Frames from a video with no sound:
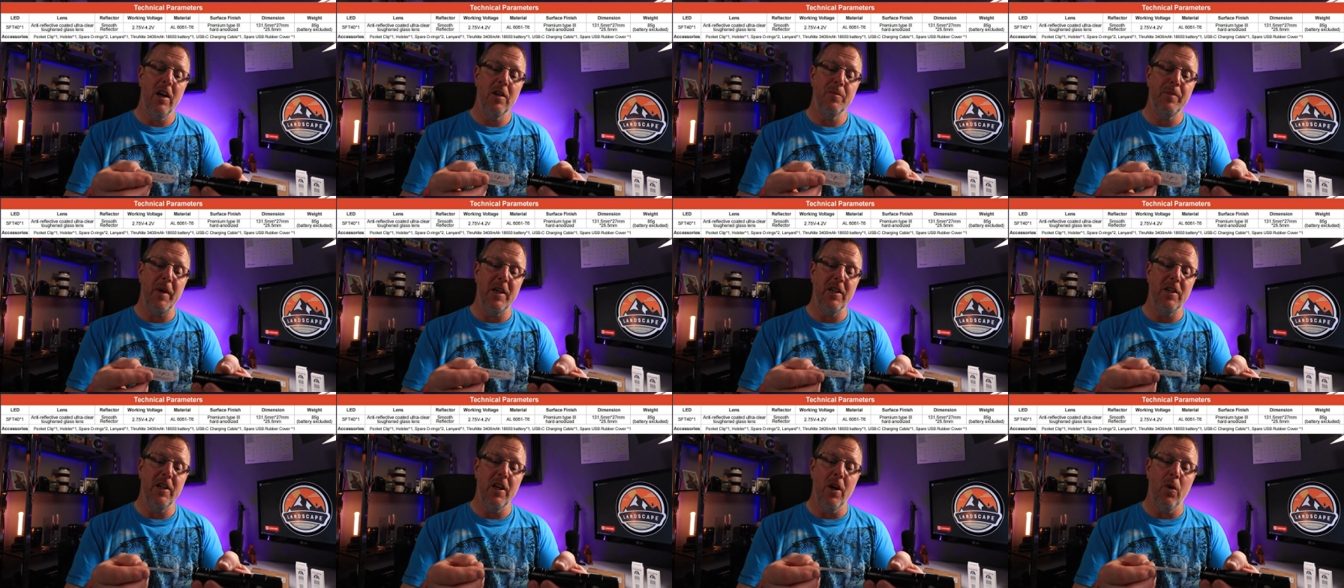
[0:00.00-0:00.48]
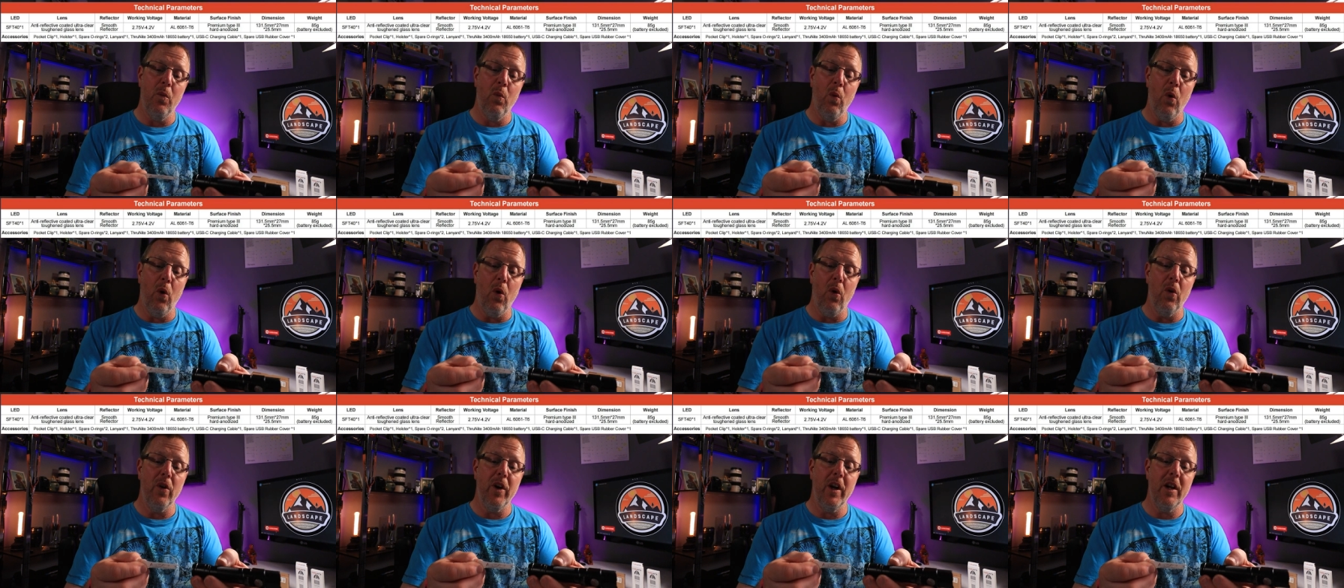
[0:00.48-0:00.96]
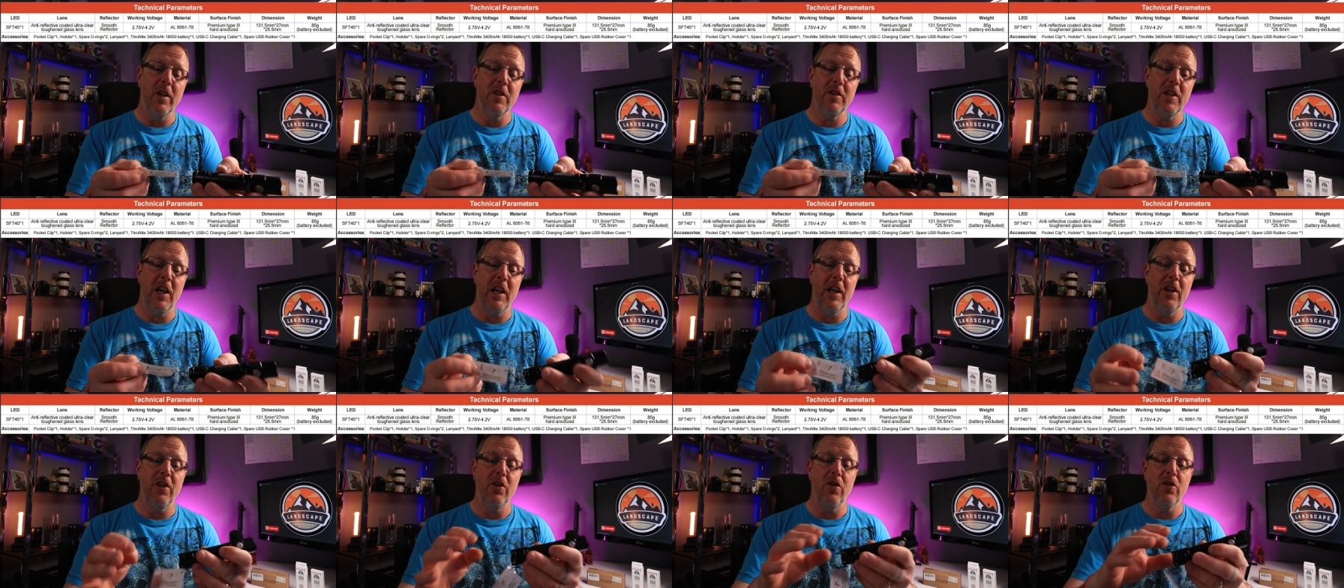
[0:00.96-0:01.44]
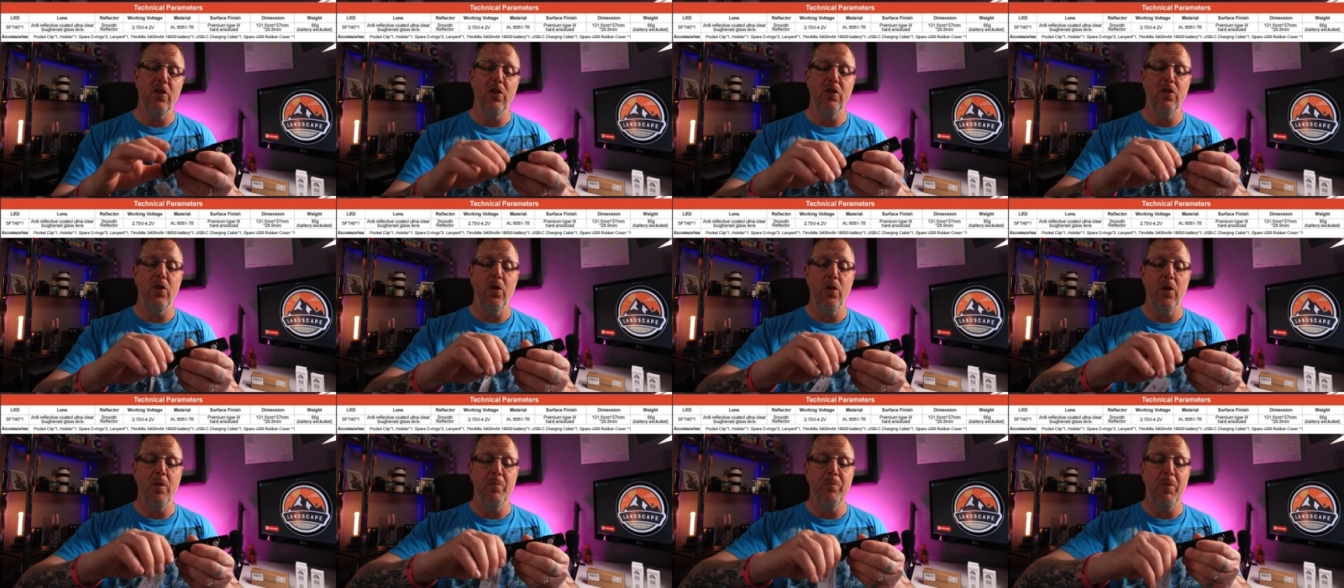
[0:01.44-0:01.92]
it's basically a warning telling you to
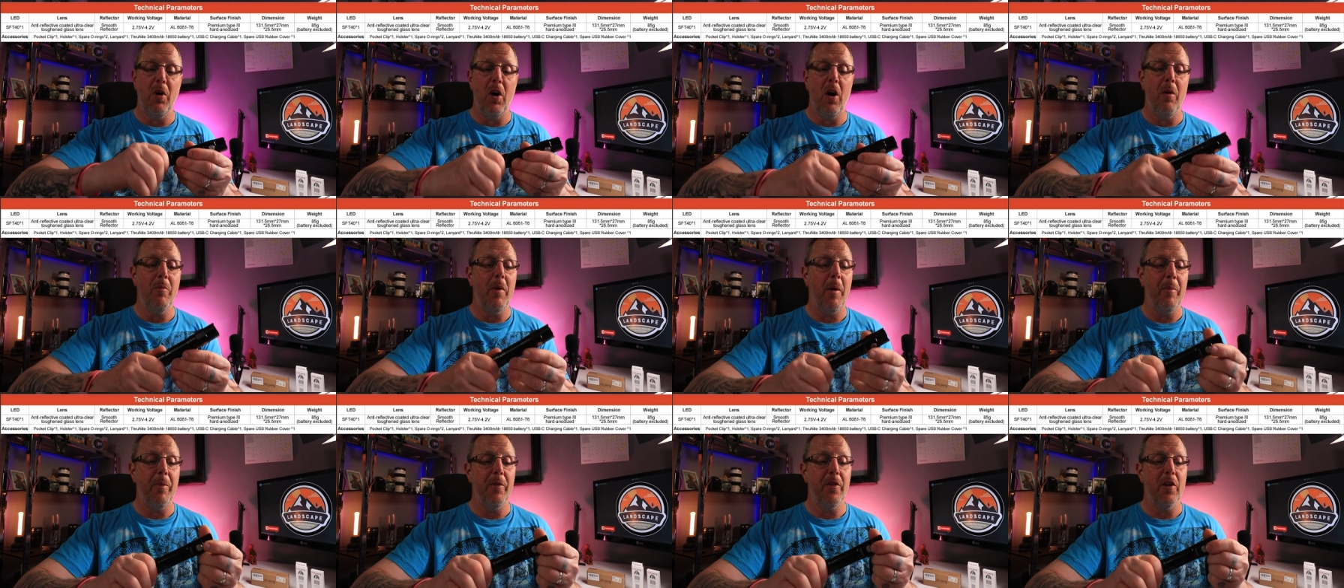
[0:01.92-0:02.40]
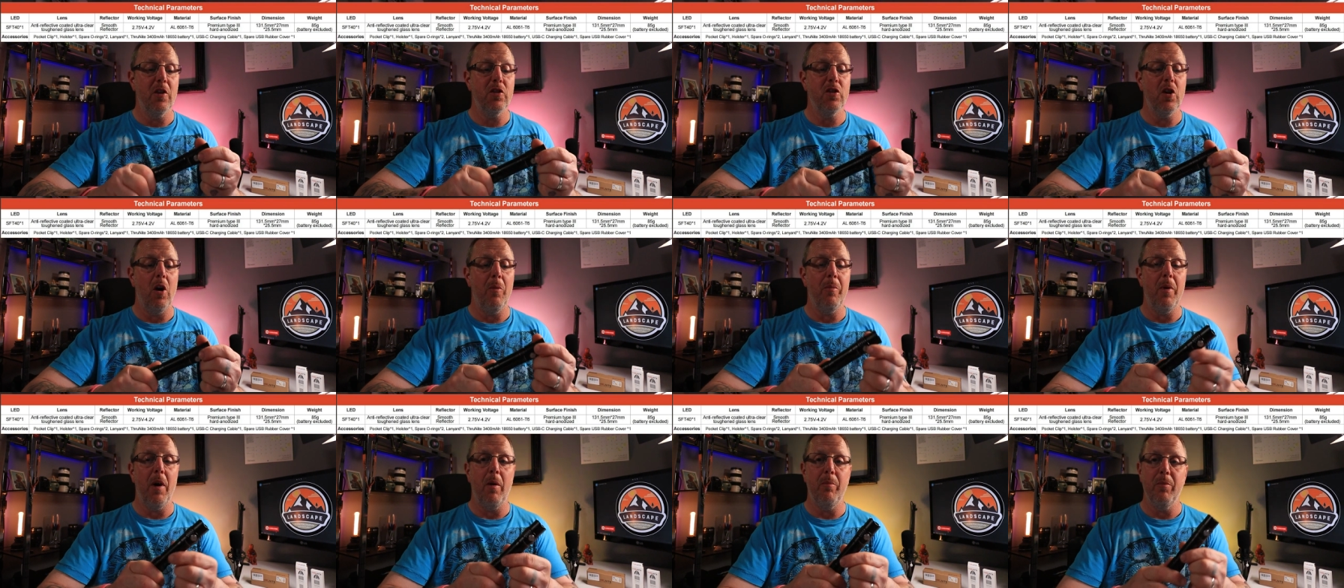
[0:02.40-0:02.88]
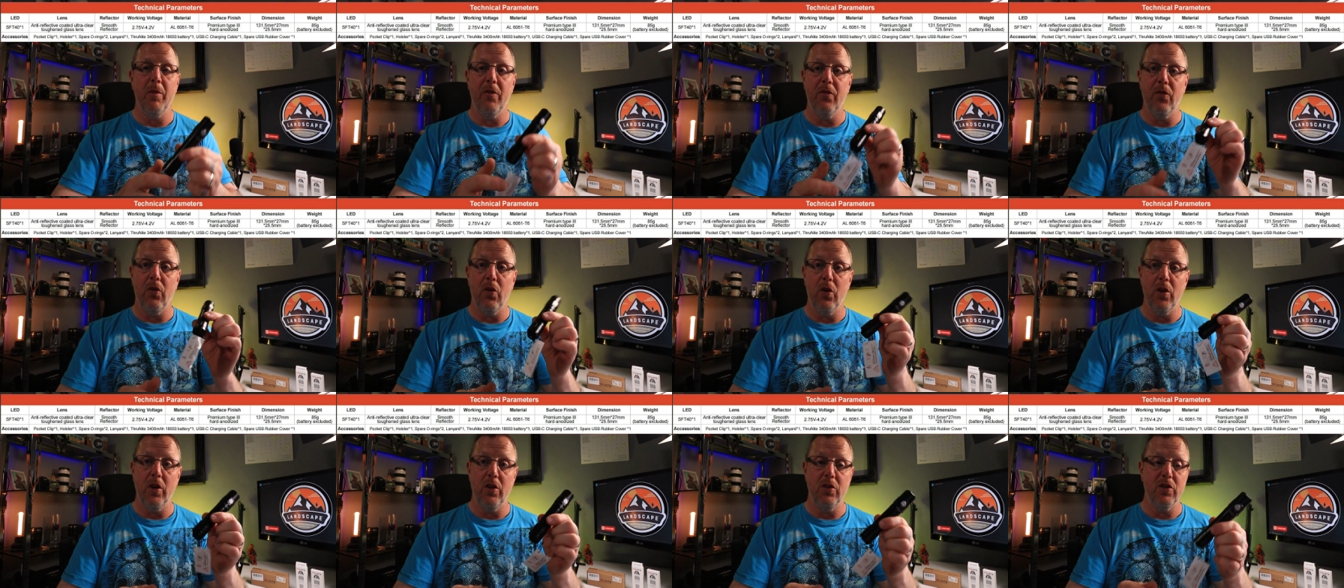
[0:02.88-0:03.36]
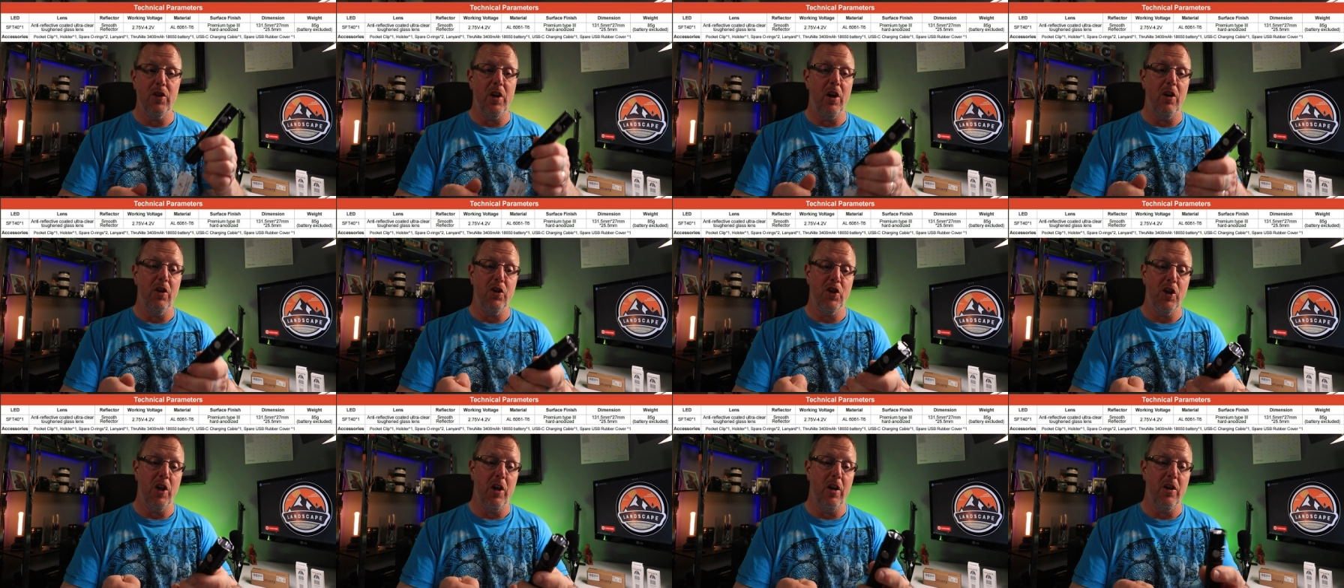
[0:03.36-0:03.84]
do the bottom up and the top up before you
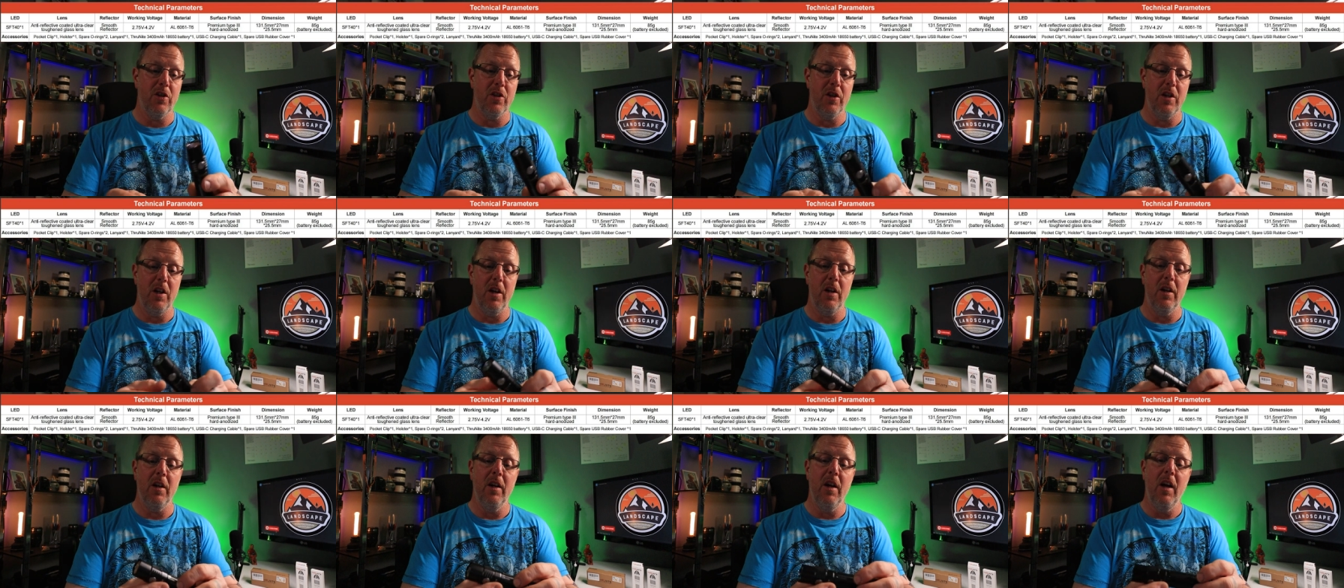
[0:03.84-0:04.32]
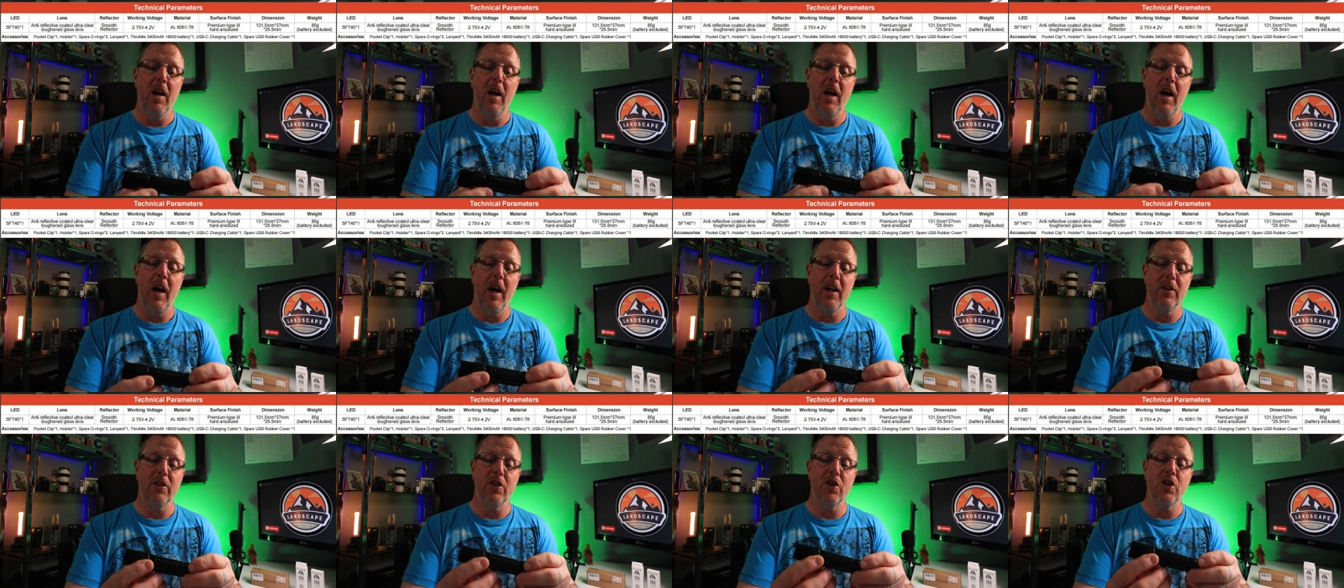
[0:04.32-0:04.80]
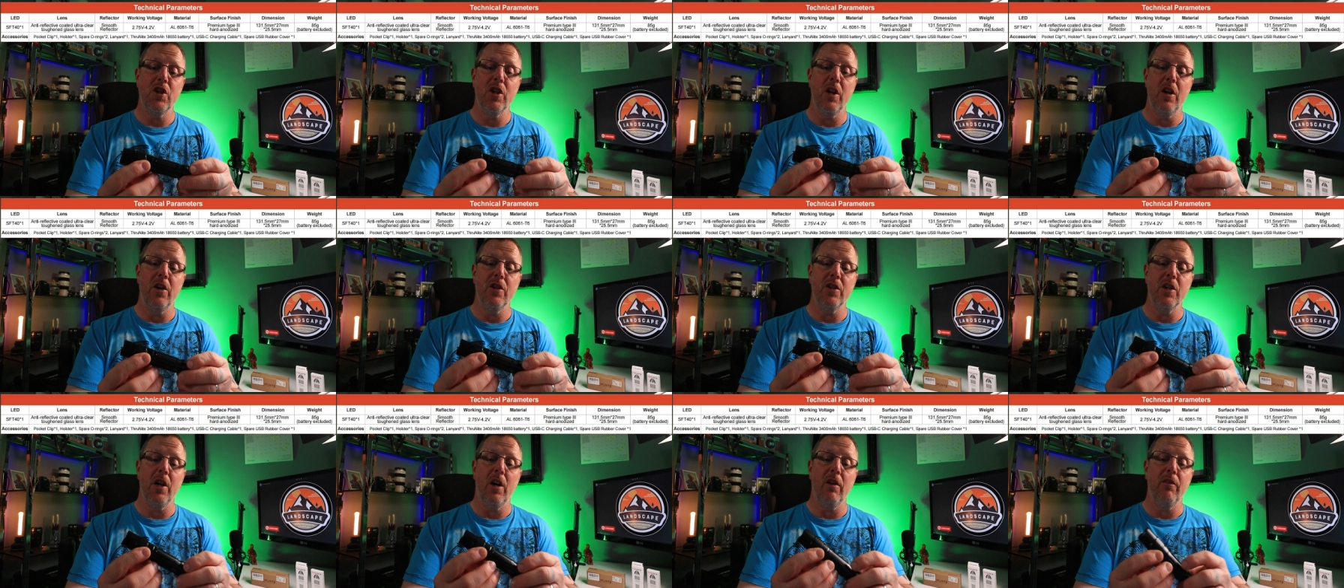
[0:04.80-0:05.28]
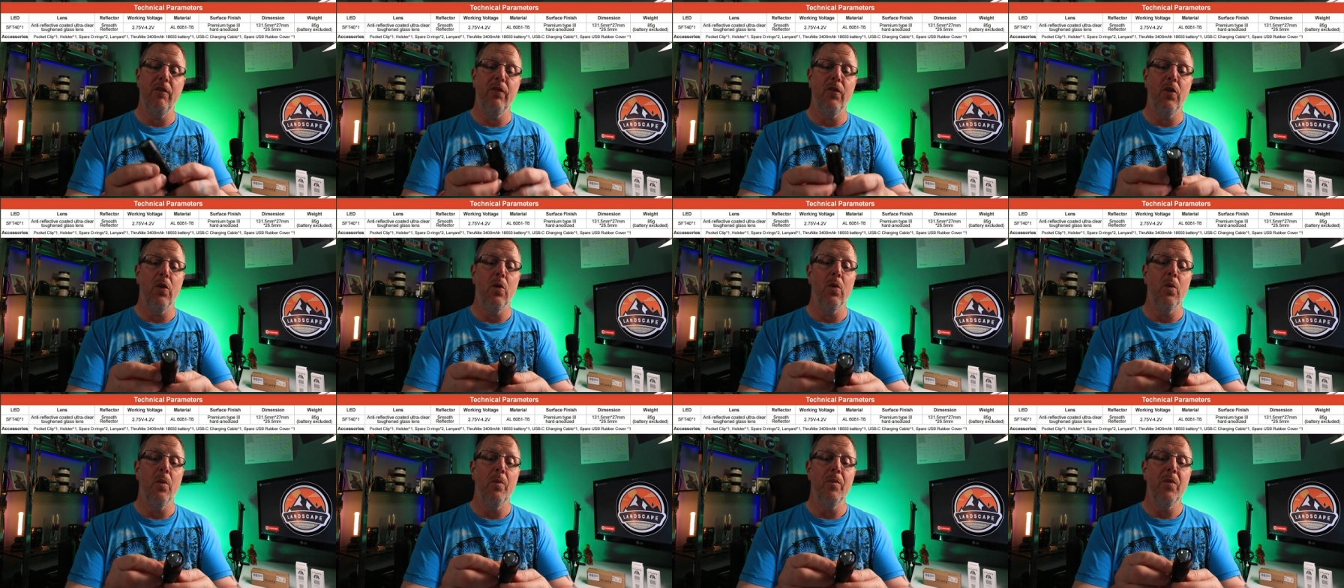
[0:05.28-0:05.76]
start charging it, and to charge it up
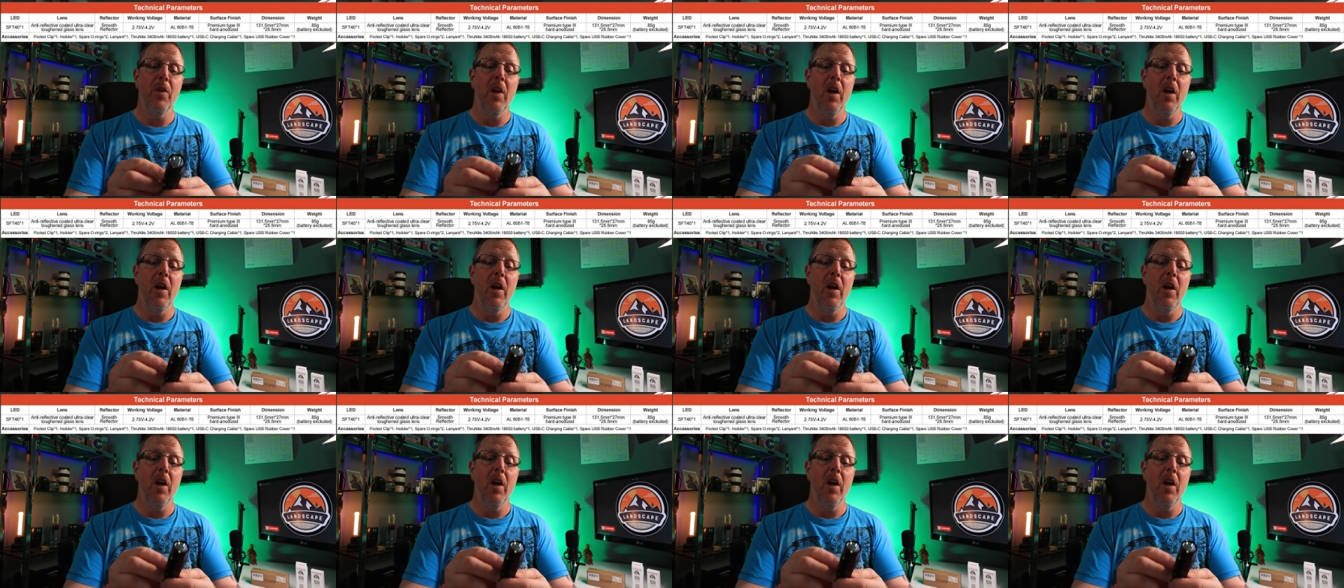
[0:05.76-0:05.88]
full.